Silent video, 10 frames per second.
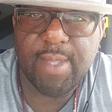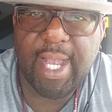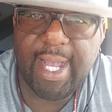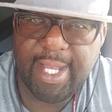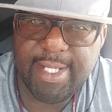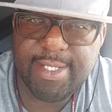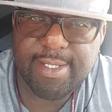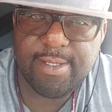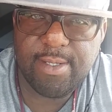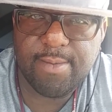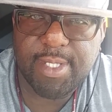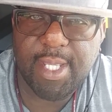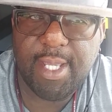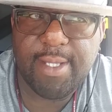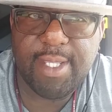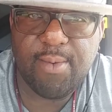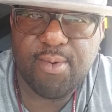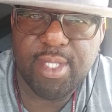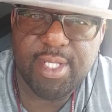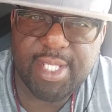eyes. You know what I'm saying? They
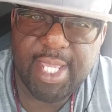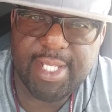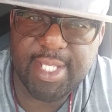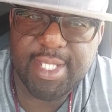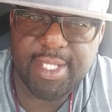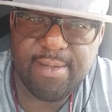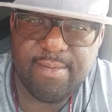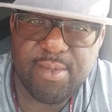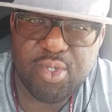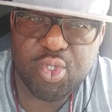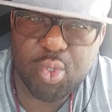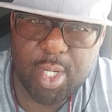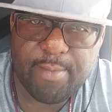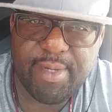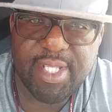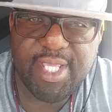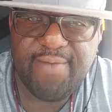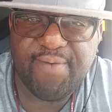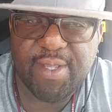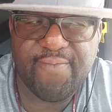really take this in strong
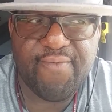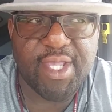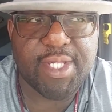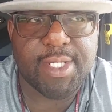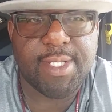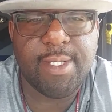belief and conviction.